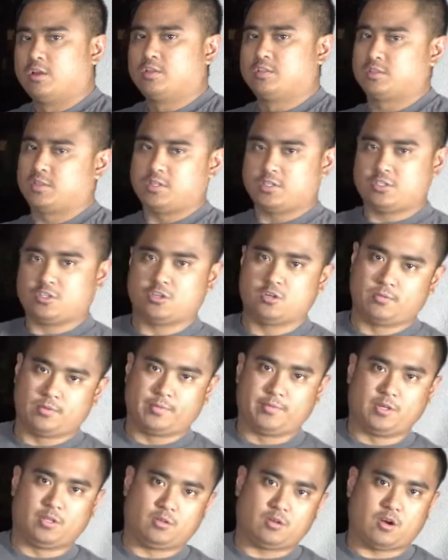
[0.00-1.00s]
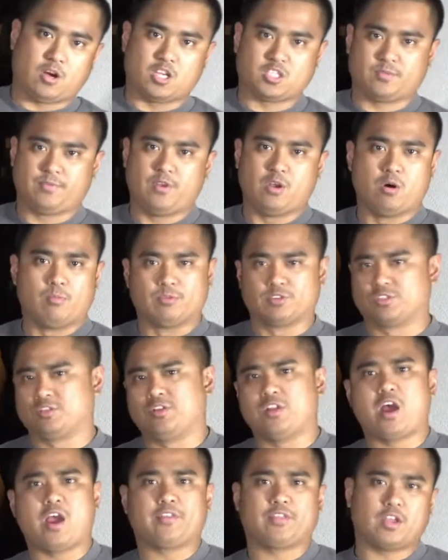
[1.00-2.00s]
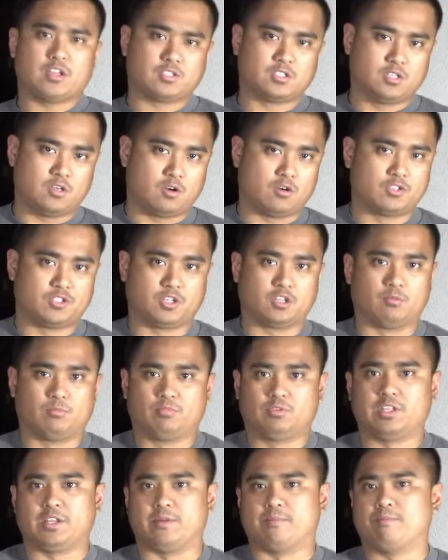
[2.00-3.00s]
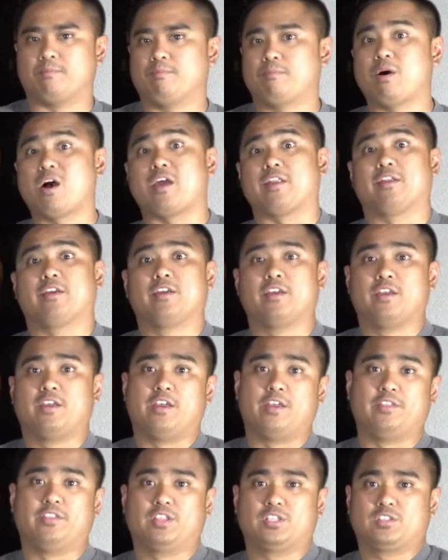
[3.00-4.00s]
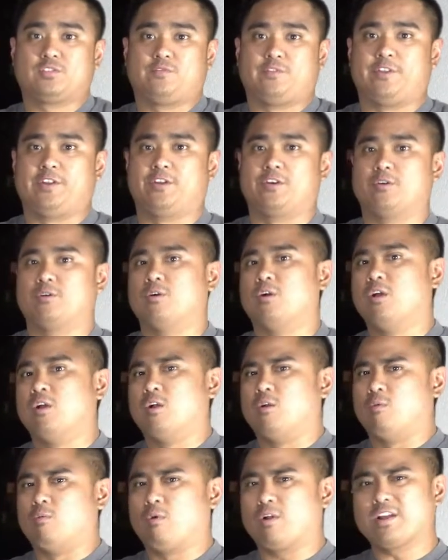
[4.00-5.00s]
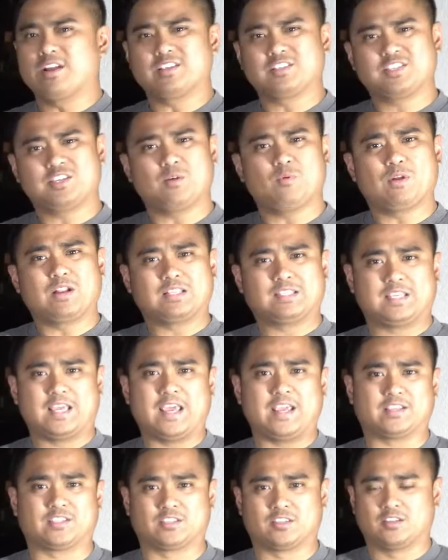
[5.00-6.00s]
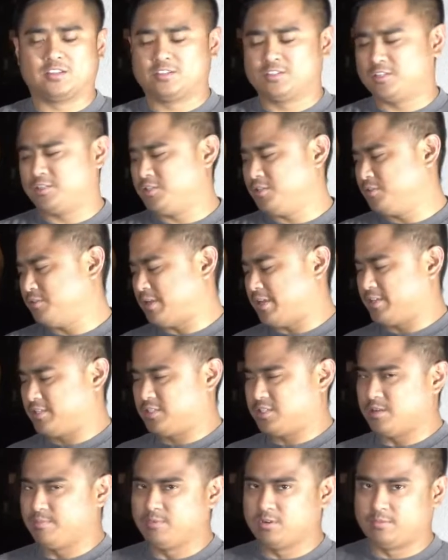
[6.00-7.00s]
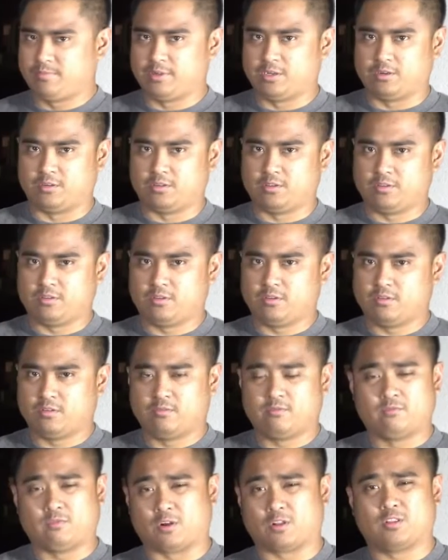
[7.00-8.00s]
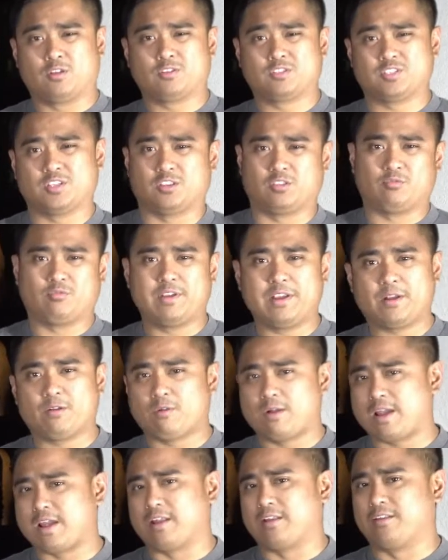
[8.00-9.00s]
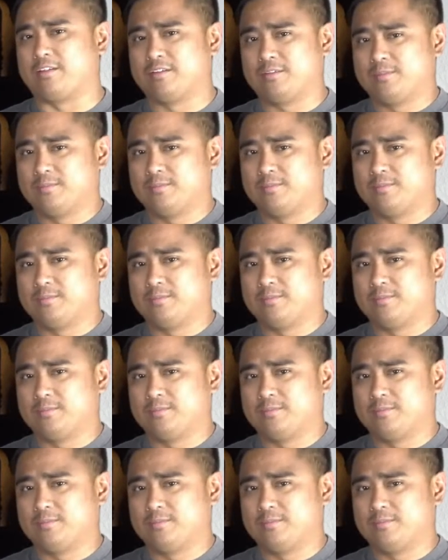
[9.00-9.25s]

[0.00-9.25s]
So this turbo build cost me almost $9,000 to complete, but in this video, we're gonna see what it takes to do a similar build for close to three grand.